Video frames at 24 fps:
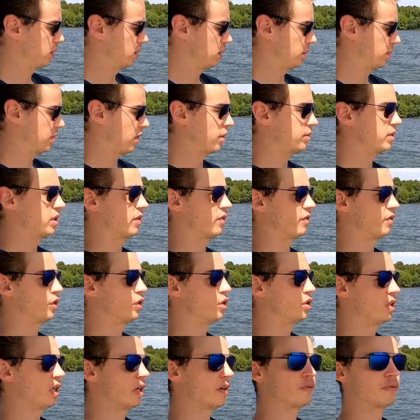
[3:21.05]
sometimes if
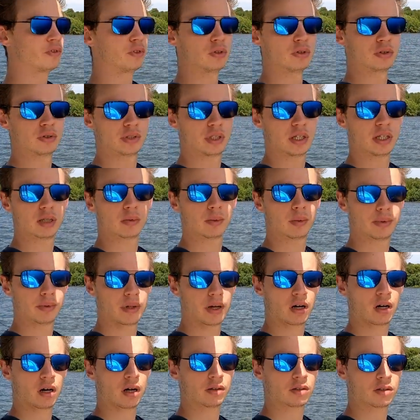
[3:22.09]
you see them
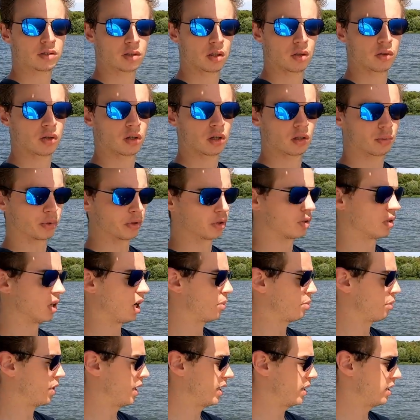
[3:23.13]
there on the sonar but they're
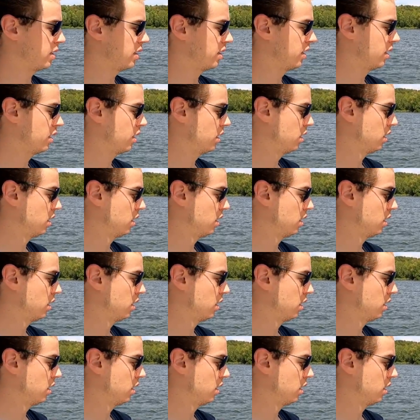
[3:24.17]
not biting,